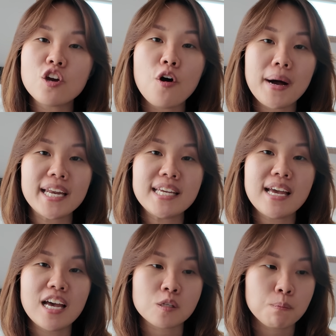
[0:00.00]
your money
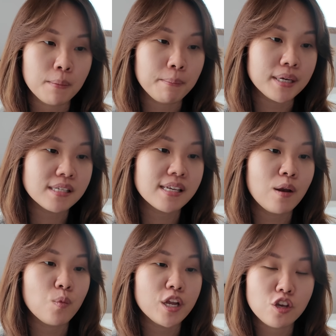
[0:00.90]
has purpose.
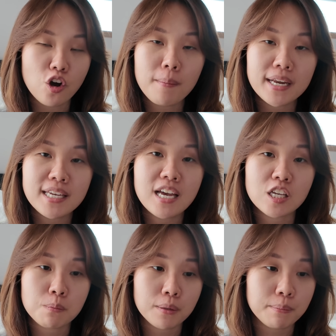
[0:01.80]
And when your money
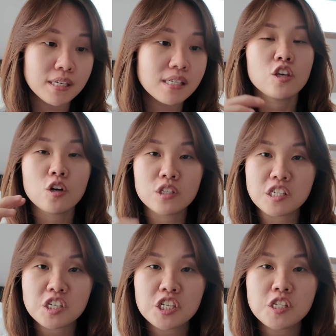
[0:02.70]
has purpose, your
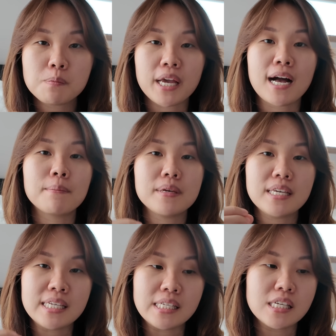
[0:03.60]
decisions become
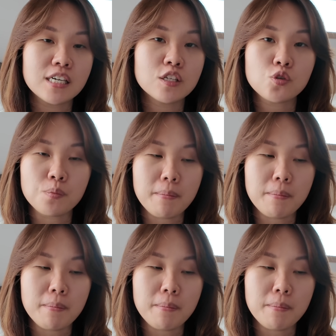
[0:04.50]
easier to